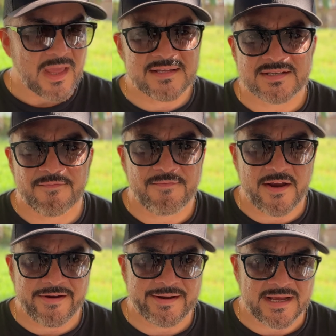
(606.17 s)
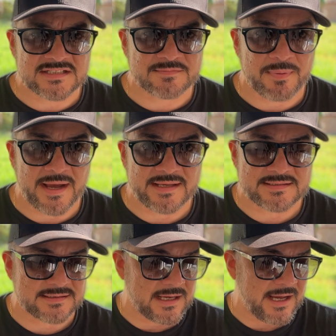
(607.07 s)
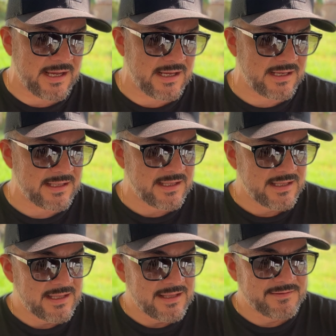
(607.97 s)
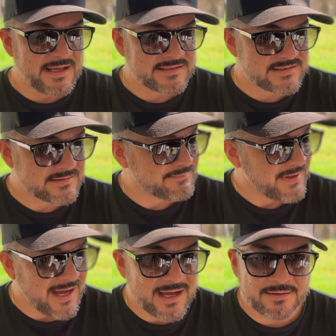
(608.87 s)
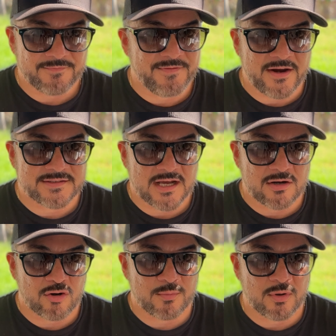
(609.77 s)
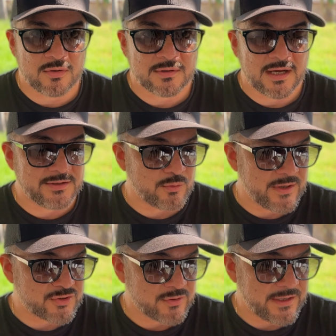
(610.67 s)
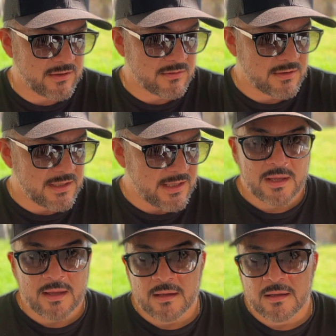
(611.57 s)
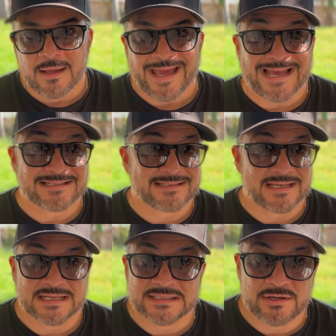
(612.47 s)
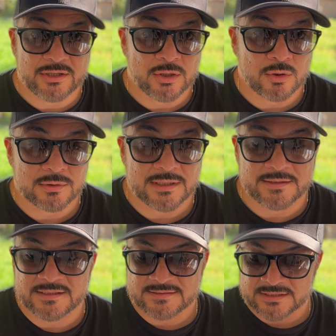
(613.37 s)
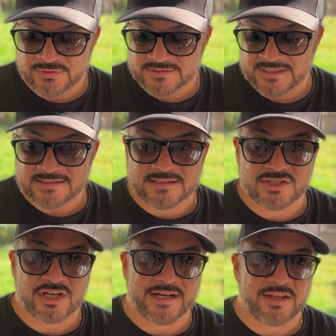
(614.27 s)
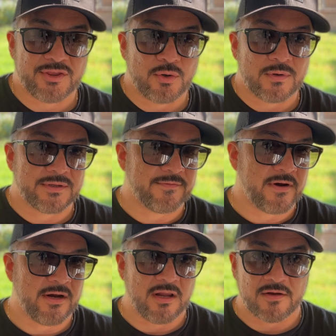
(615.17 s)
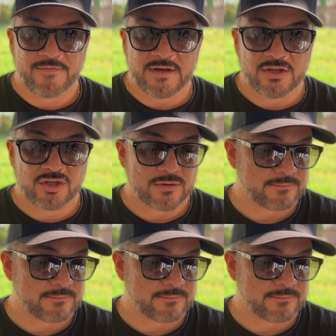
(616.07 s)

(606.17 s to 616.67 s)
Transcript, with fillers: It's a very nice spice uh, that's very tolerable on the Retrohale. As a secondary note, the citrus zest is shining through on the very long finish.